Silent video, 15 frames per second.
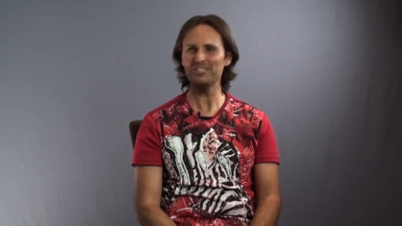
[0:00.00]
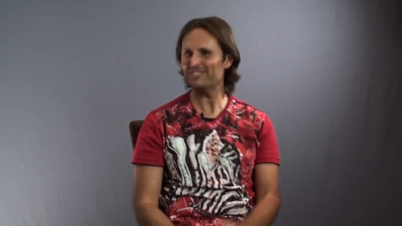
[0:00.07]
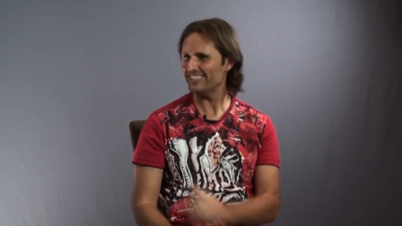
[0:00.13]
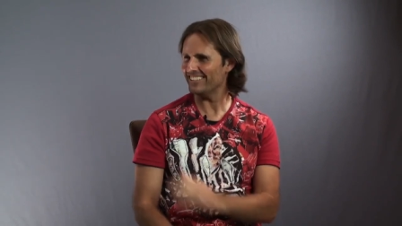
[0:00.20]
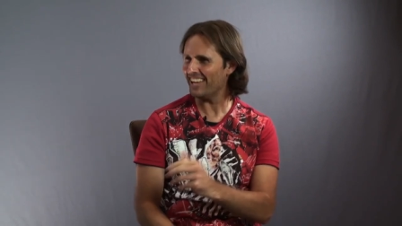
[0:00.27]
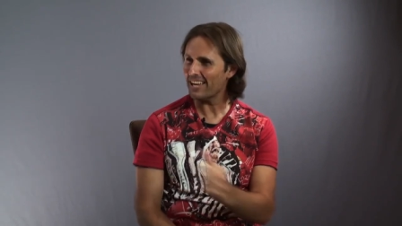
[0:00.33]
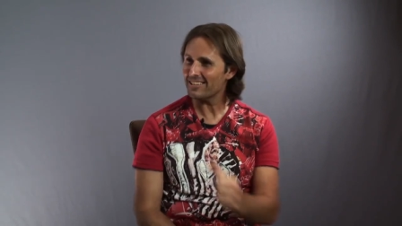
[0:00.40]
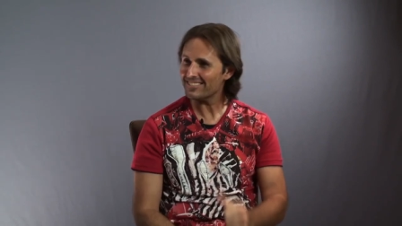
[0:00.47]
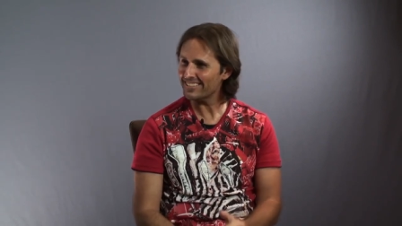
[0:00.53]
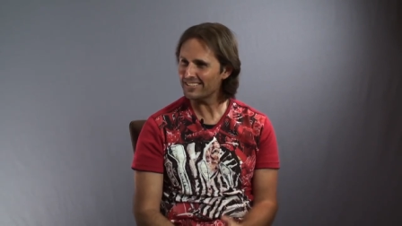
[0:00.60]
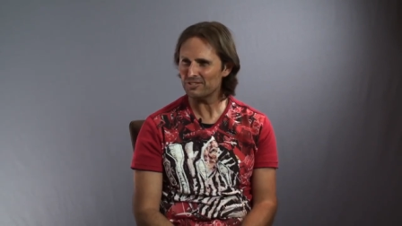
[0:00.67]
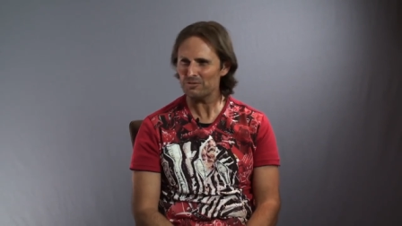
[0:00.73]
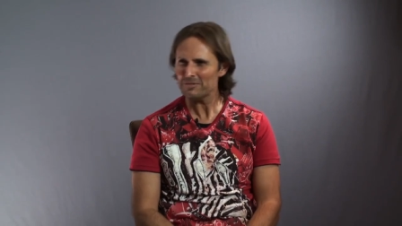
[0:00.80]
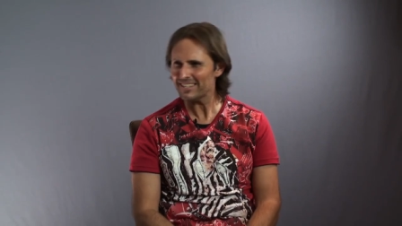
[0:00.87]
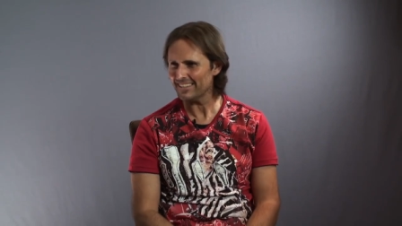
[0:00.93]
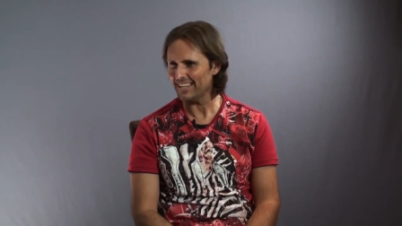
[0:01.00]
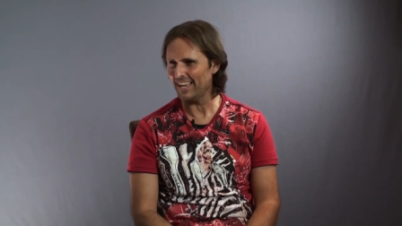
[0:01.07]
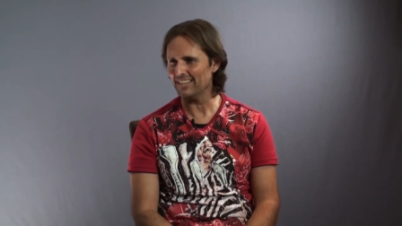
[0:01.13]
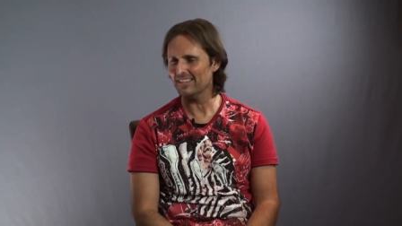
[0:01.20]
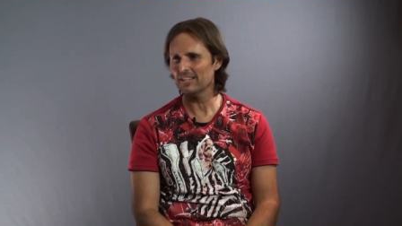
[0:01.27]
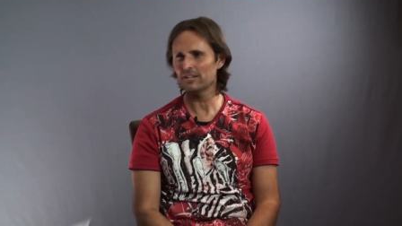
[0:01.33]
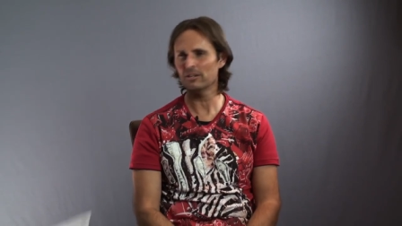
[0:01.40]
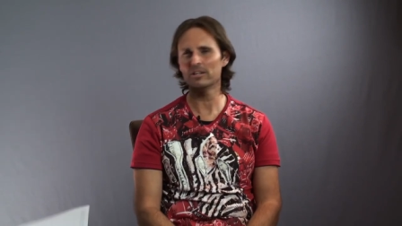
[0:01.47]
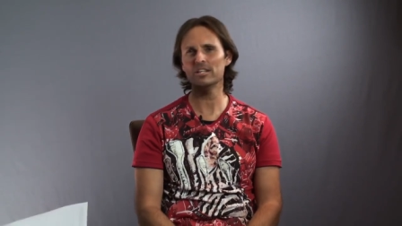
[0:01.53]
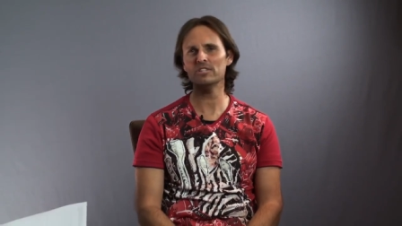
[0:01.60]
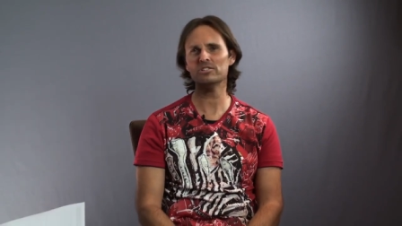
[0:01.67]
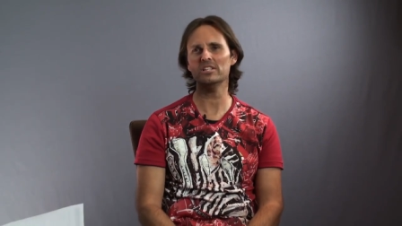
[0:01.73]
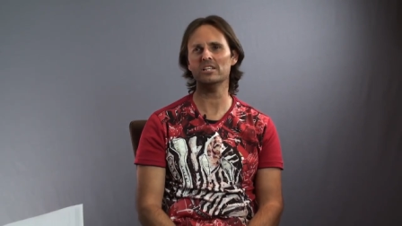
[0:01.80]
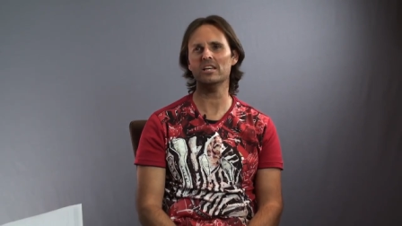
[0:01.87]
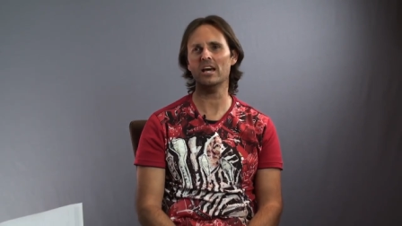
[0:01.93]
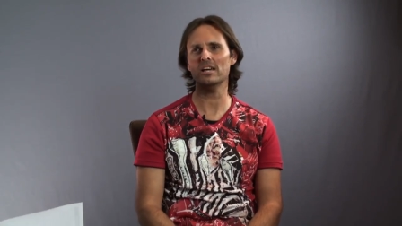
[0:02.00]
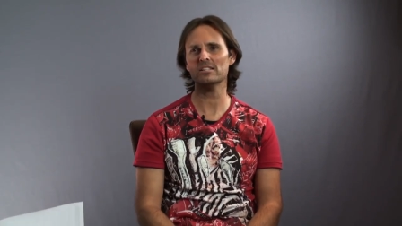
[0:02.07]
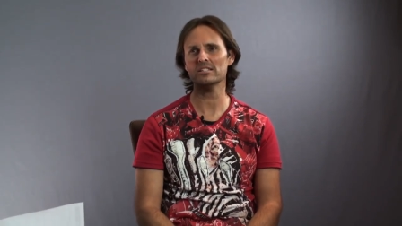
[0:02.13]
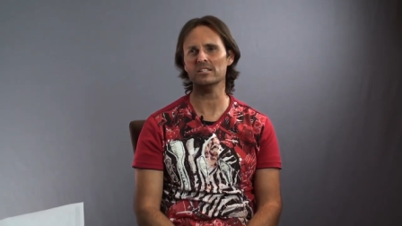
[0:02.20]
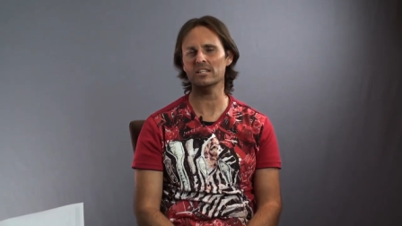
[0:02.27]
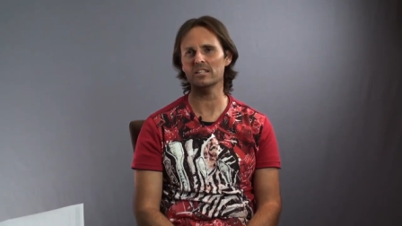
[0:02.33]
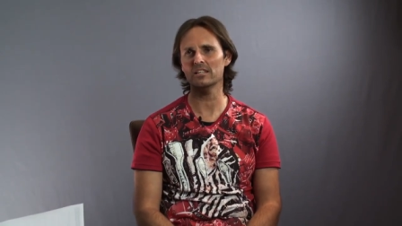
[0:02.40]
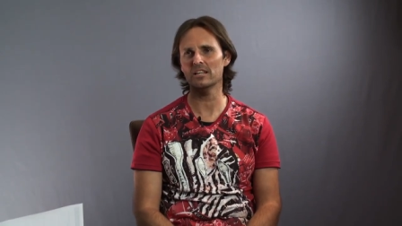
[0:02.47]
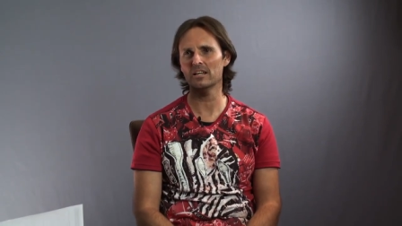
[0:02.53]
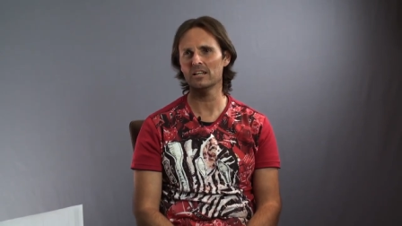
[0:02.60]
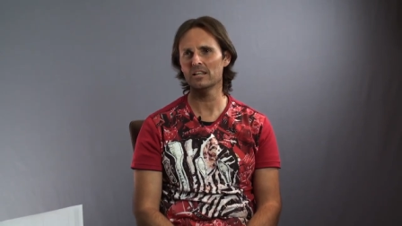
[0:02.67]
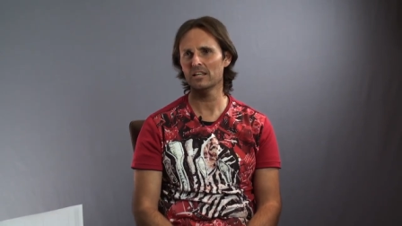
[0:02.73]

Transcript: is she actually doing that? Yeah. Is she actually